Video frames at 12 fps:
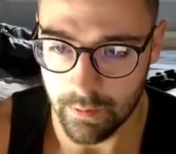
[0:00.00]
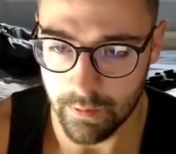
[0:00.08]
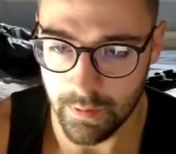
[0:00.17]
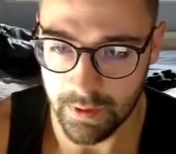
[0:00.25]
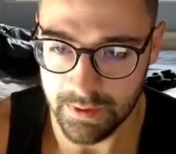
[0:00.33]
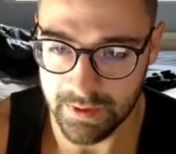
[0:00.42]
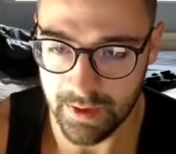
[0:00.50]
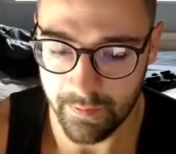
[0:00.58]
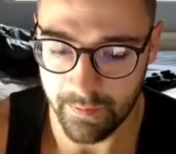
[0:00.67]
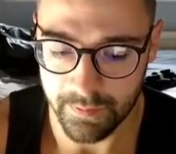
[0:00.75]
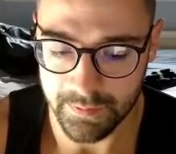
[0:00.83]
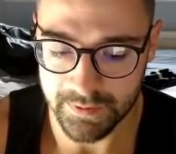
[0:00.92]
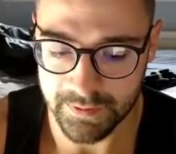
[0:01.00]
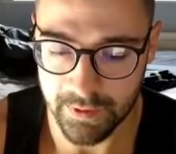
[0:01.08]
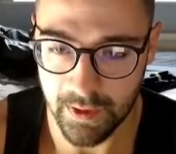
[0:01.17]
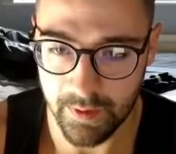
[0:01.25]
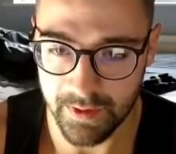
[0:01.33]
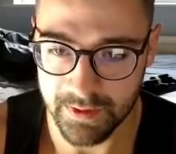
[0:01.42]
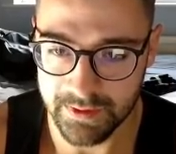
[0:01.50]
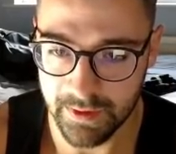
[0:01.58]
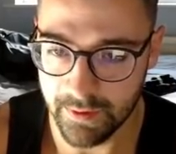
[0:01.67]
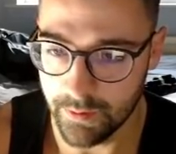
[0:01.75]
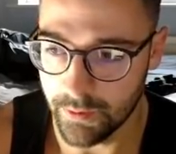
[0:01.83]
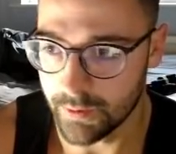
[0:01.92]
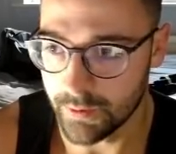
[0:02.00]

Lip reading: my typing is terrible on